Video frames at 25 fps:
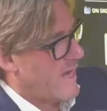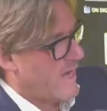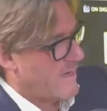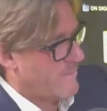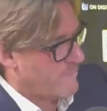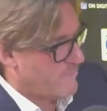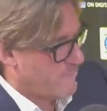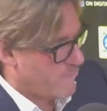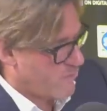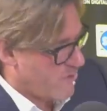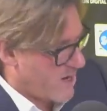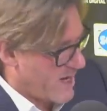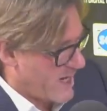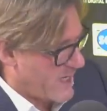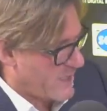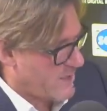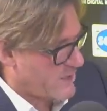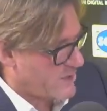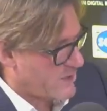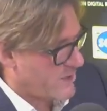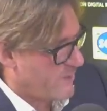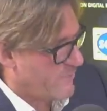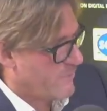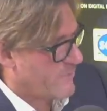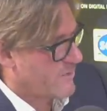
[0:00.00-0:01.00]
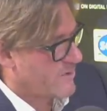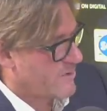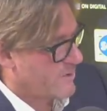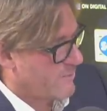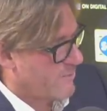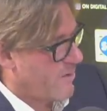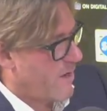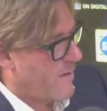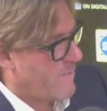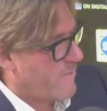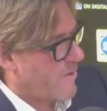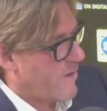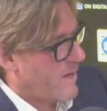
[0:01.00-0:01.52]
And Brands, to
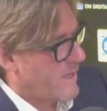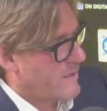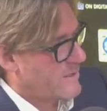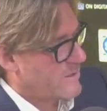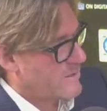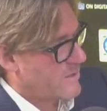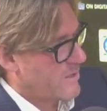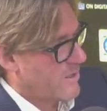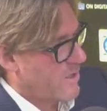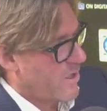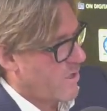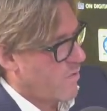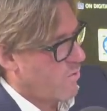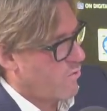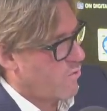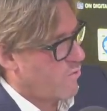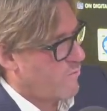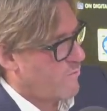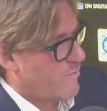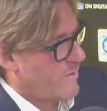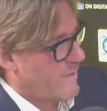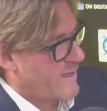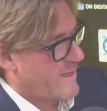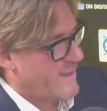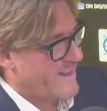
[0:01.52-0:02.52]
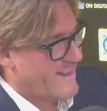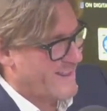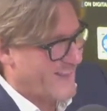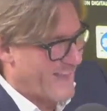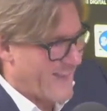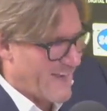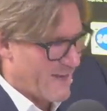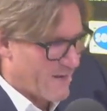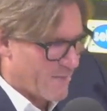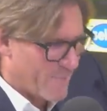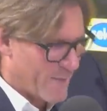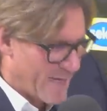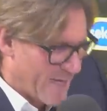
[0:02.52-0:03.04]
my mind,
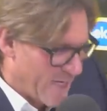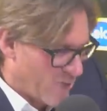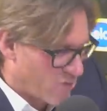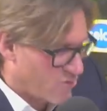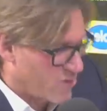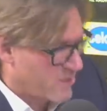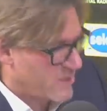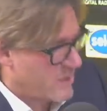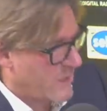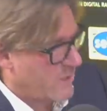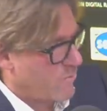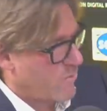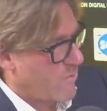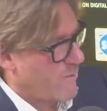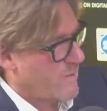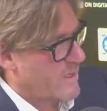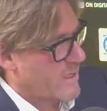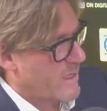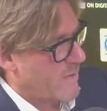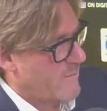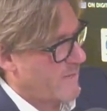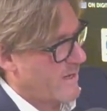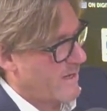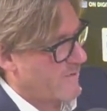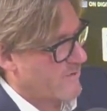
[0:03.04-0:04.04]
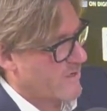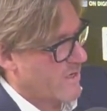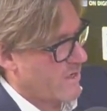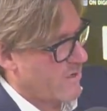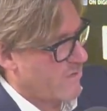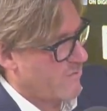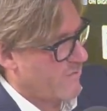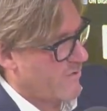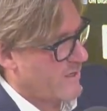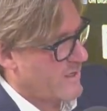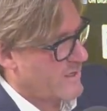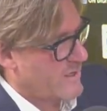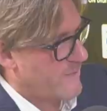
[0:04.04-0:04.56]
it'll be interesting when we come out of
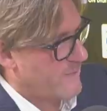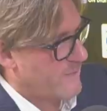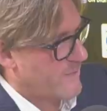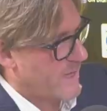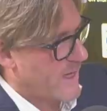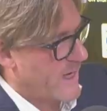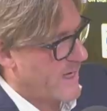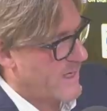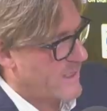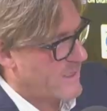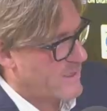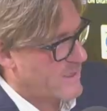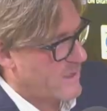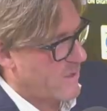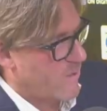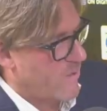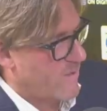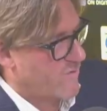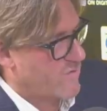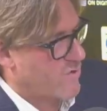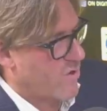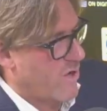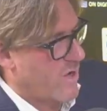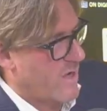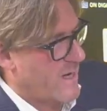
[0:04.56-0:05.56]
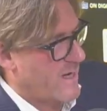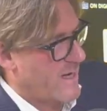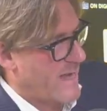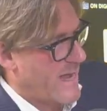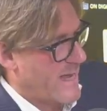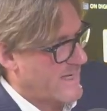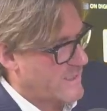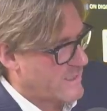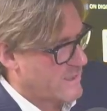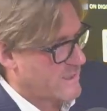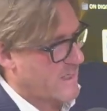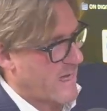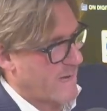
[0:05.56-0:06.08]
COVID and we've got a
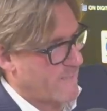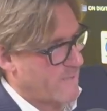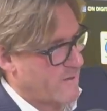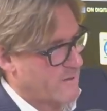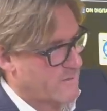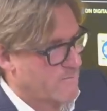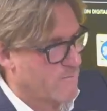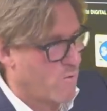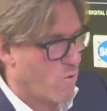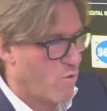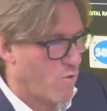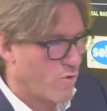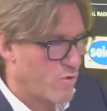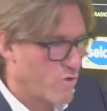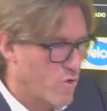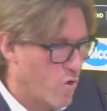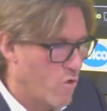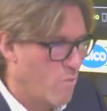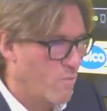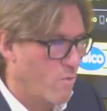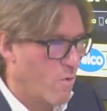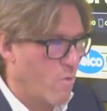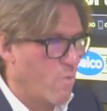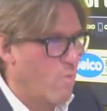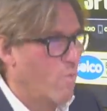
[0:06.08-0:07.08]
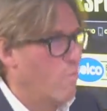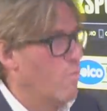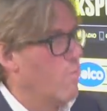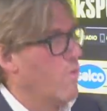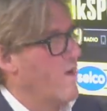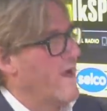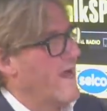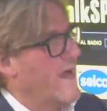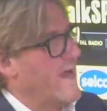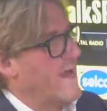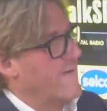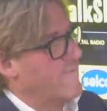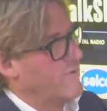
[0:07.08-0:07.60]
landscape that's more normal,
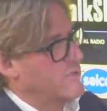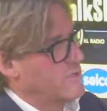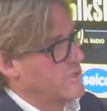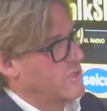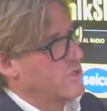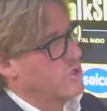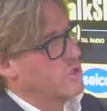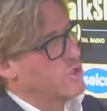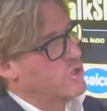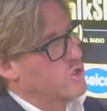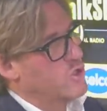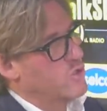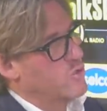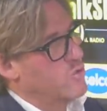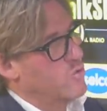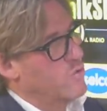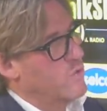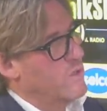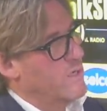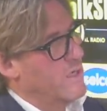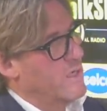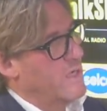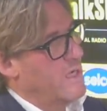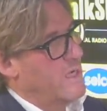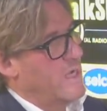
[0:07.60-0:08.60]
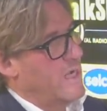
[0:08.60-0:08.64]
what Everton do